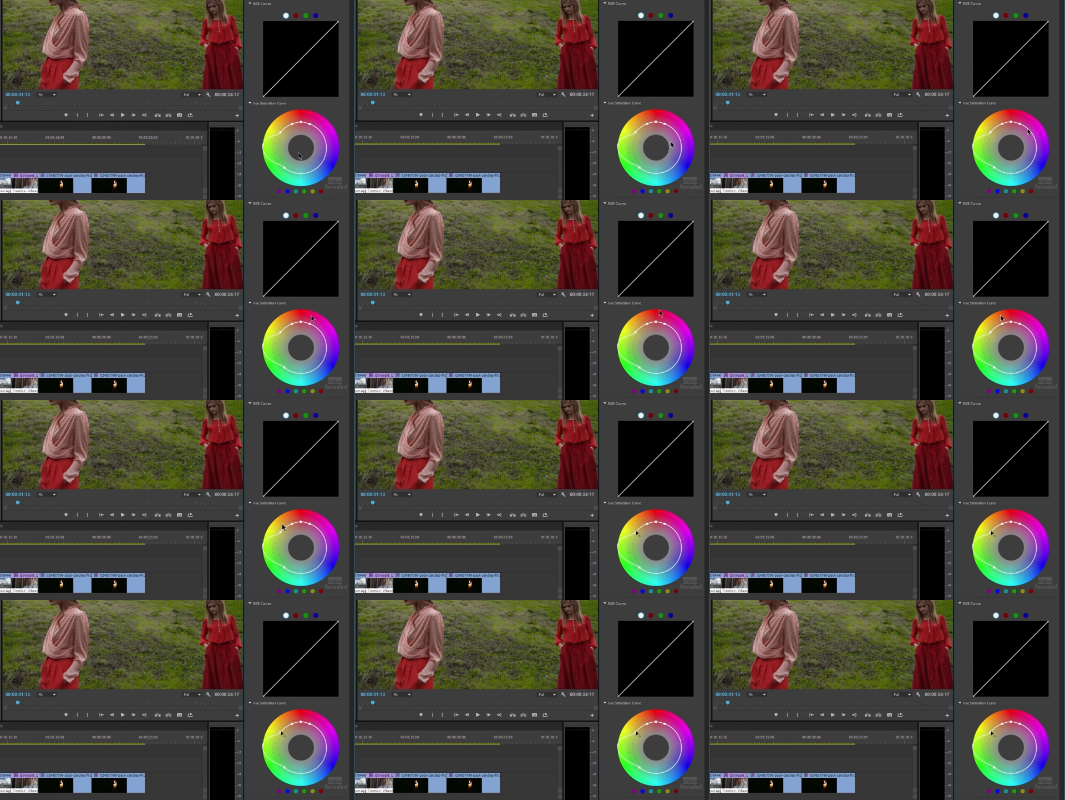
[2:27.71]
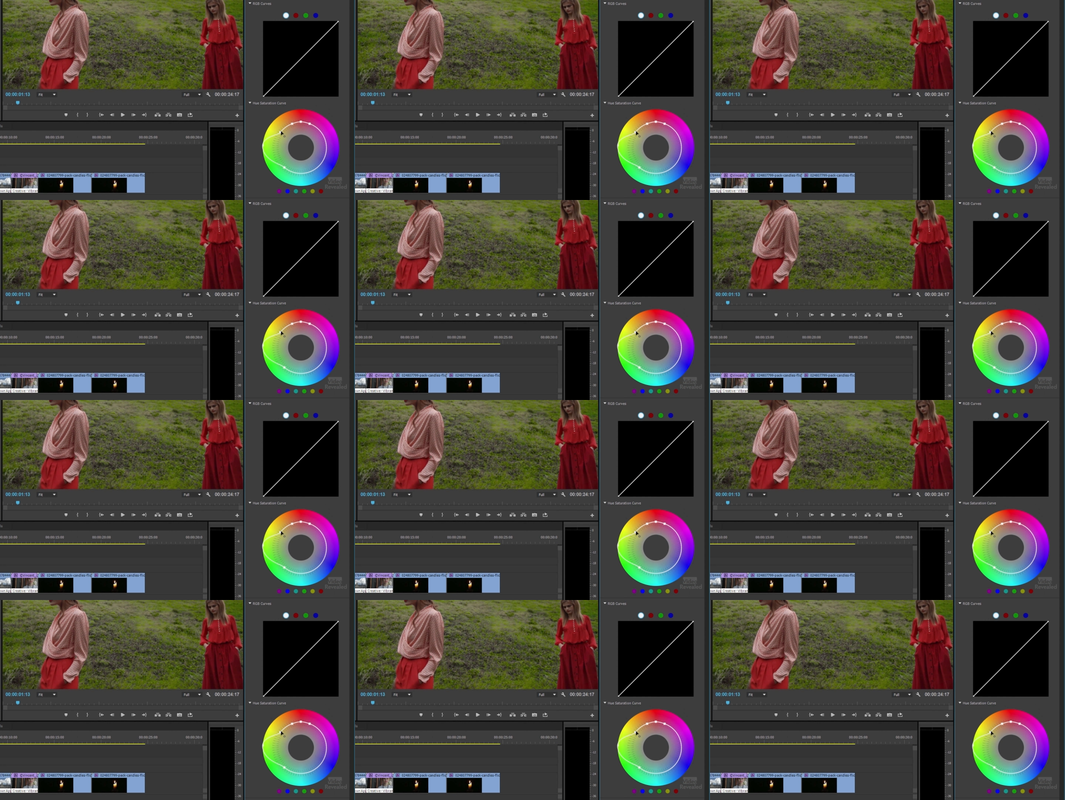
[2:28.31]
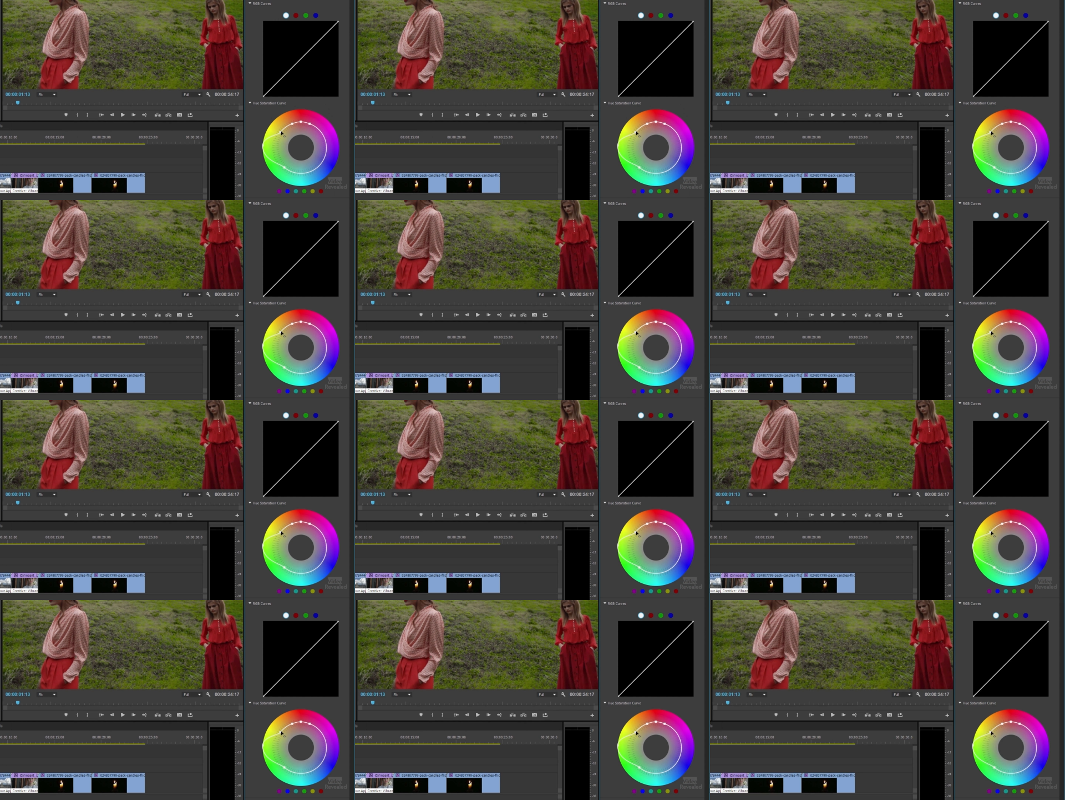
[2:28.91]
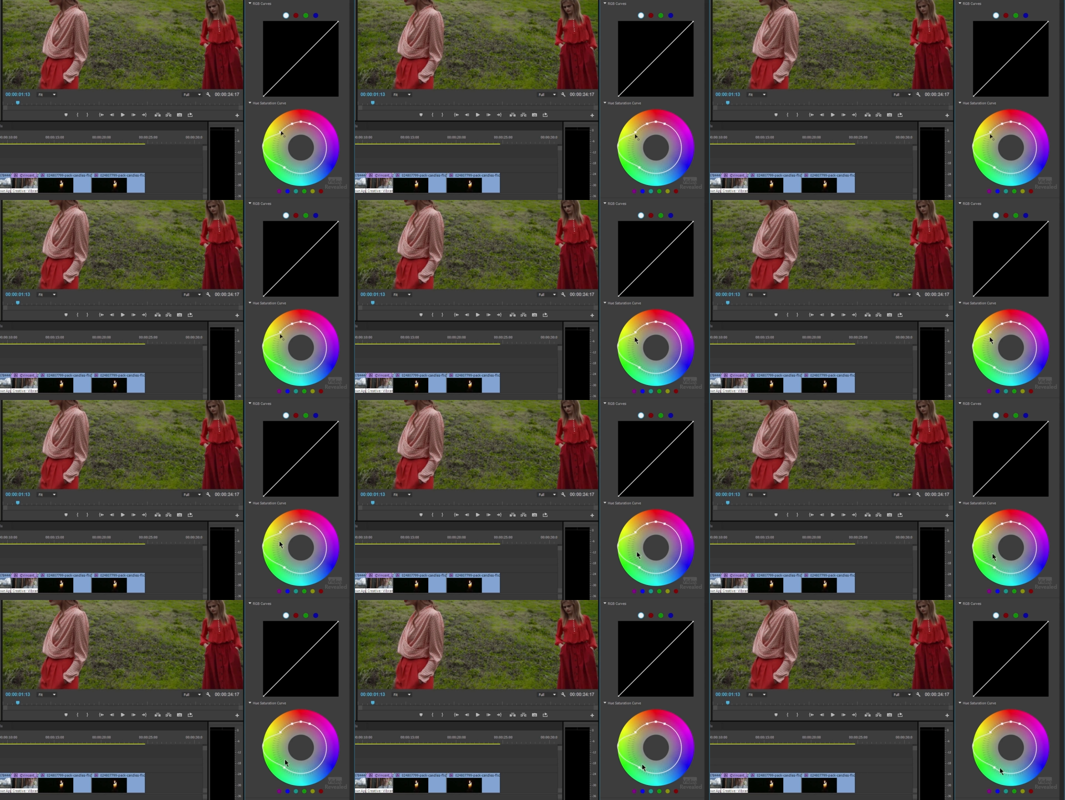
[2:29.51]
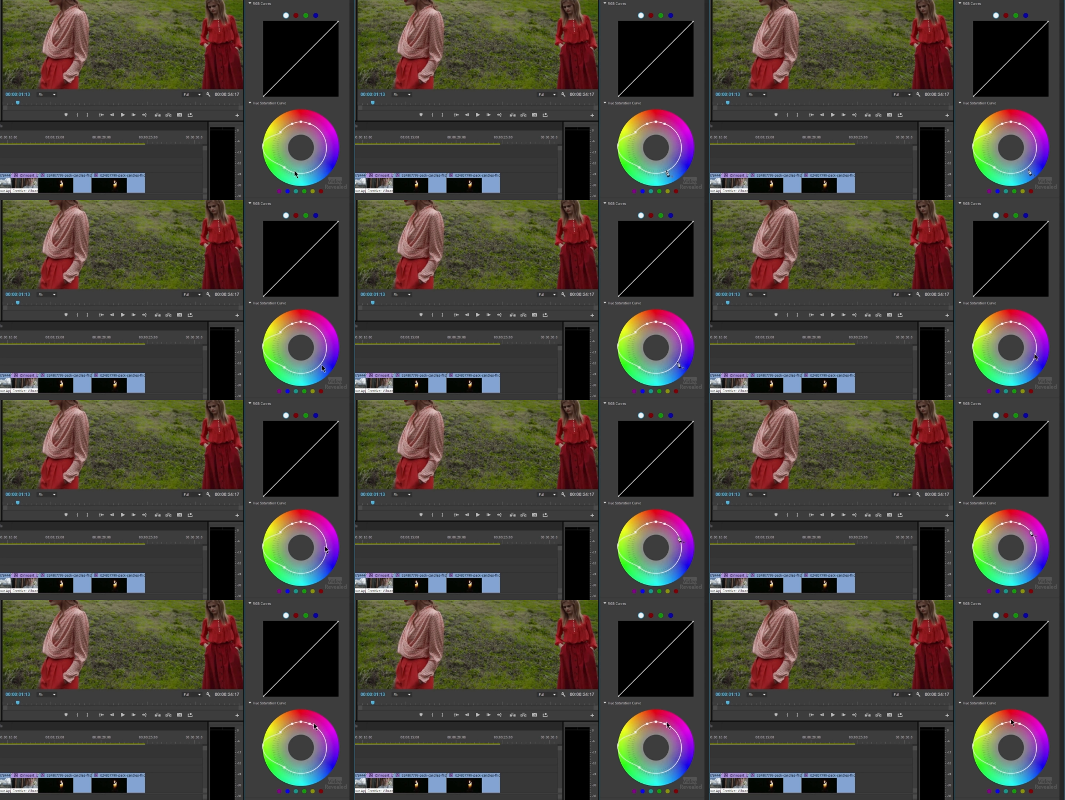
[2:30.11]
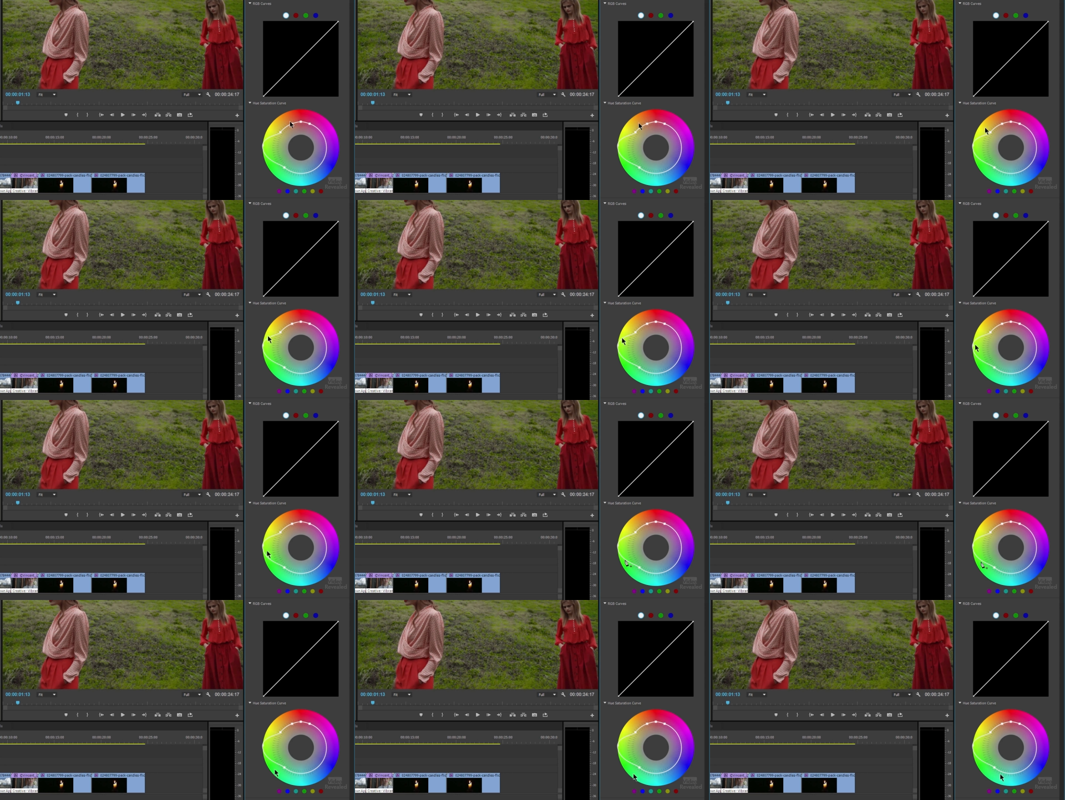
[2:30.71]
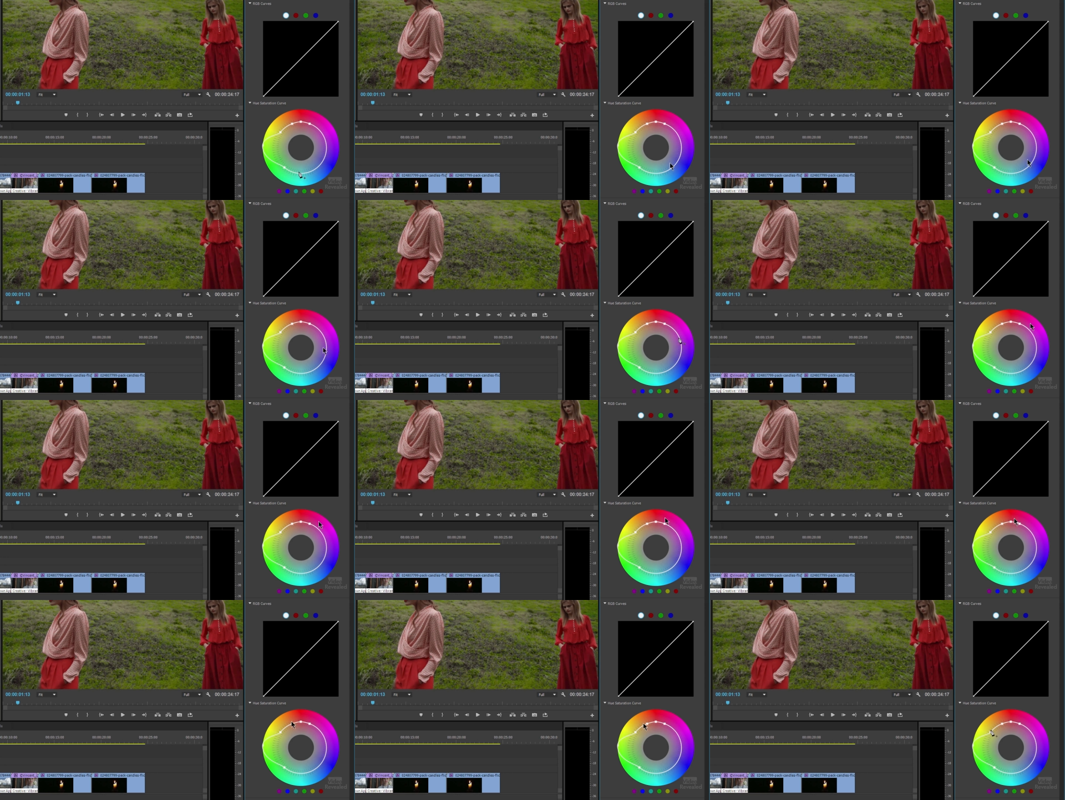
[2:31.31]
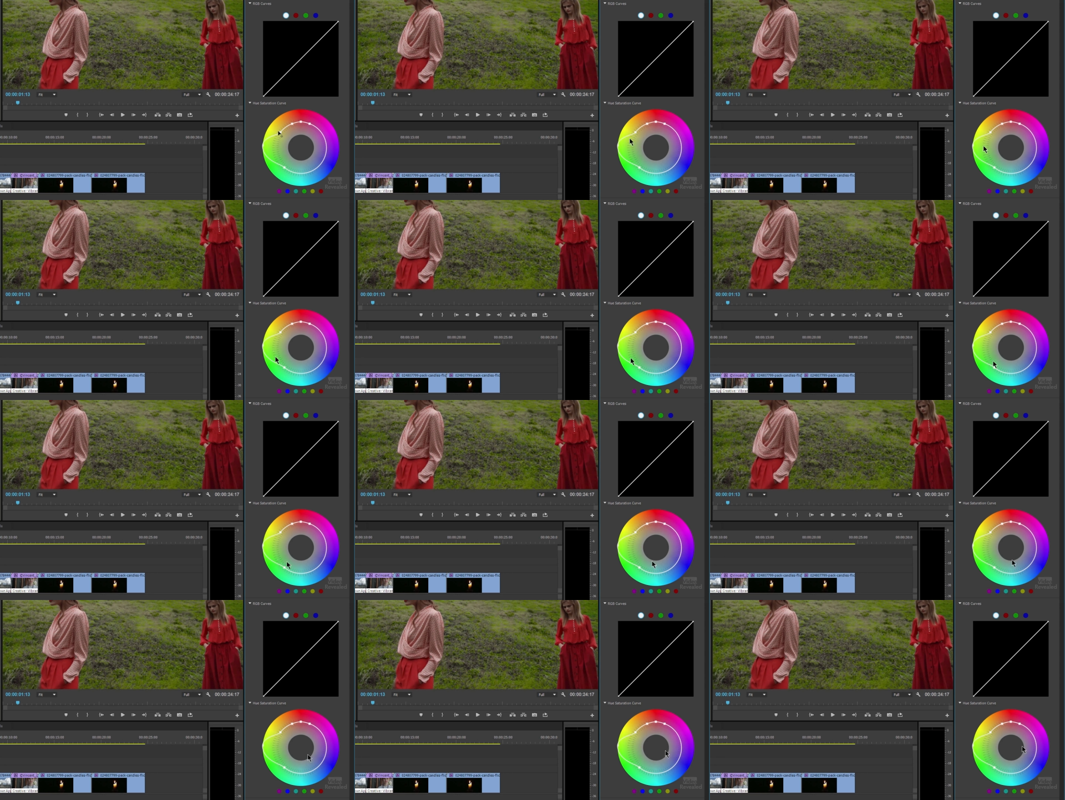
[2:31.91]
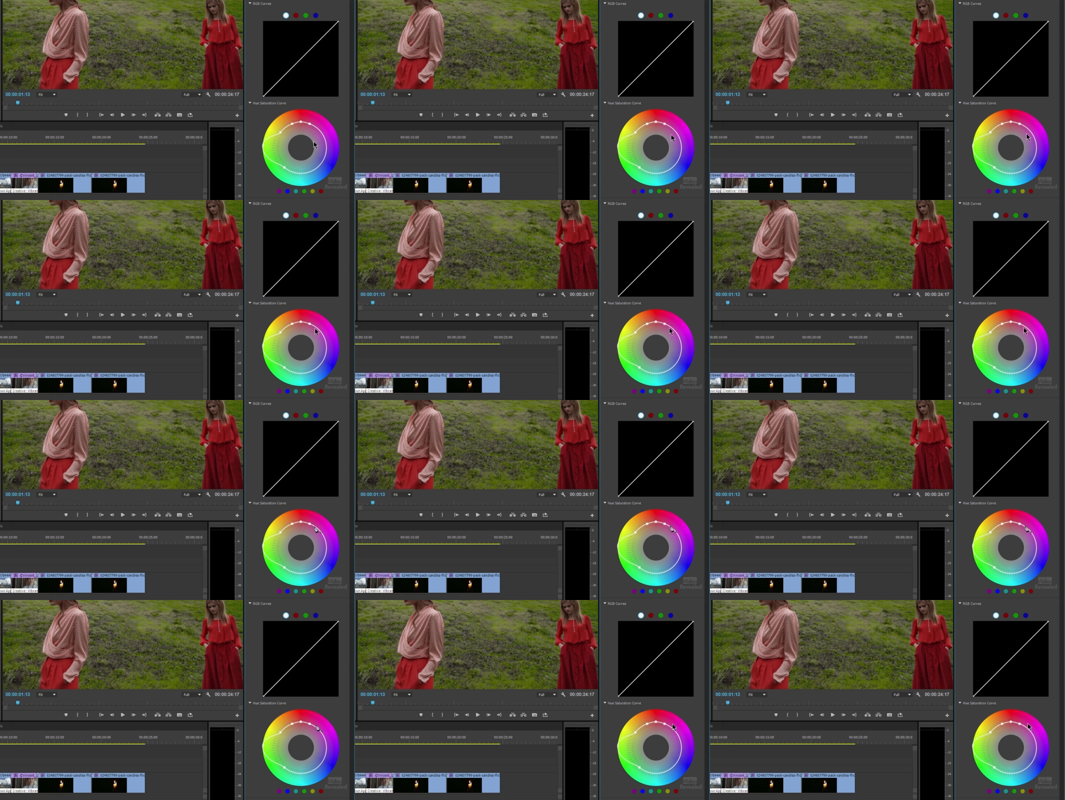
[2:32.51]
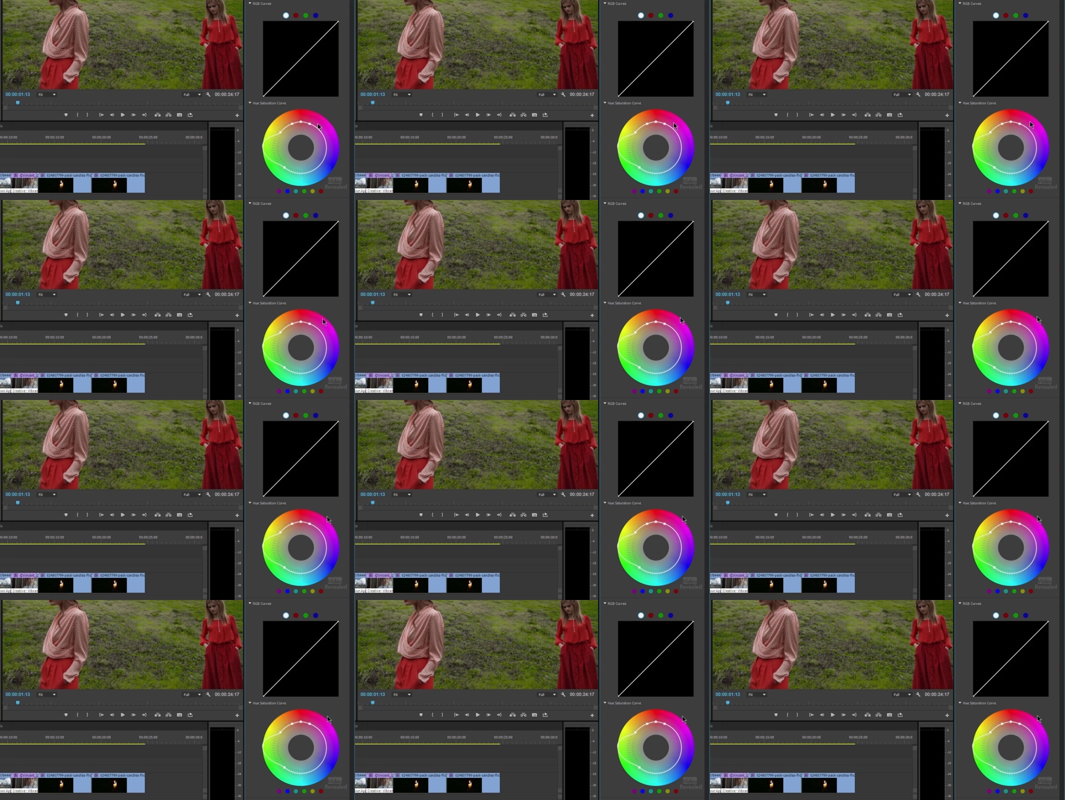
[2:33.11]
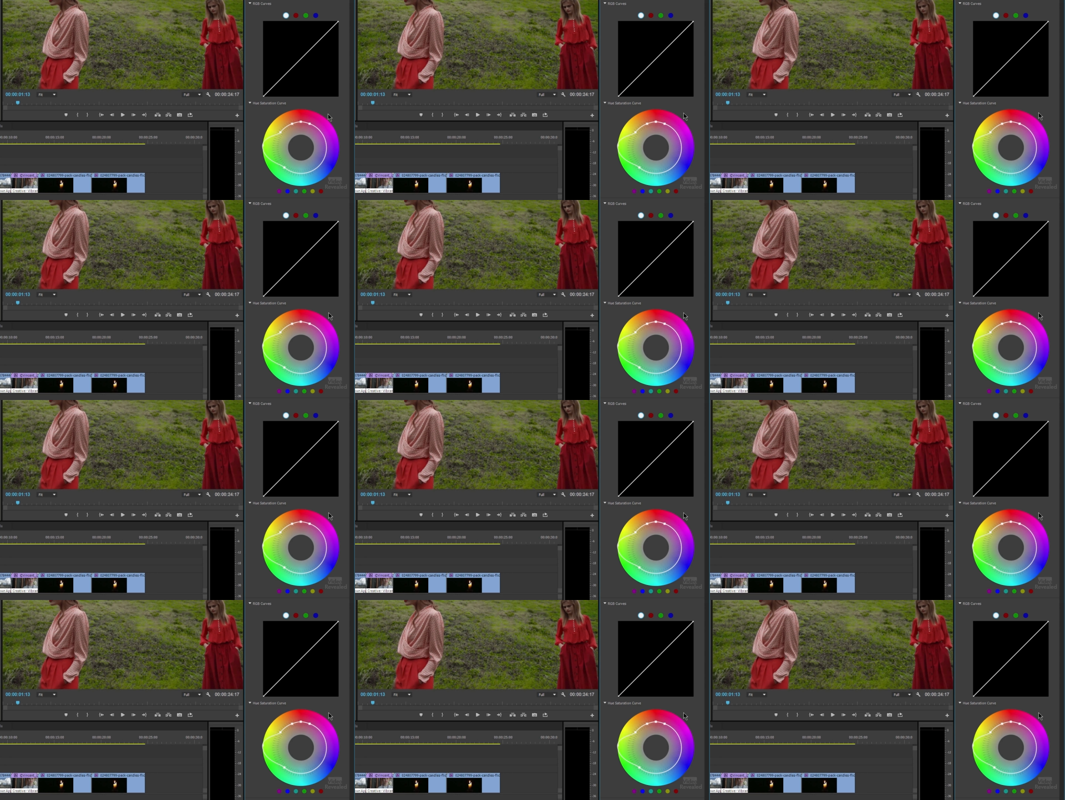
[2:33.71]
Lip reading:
[unreadable: no face in view]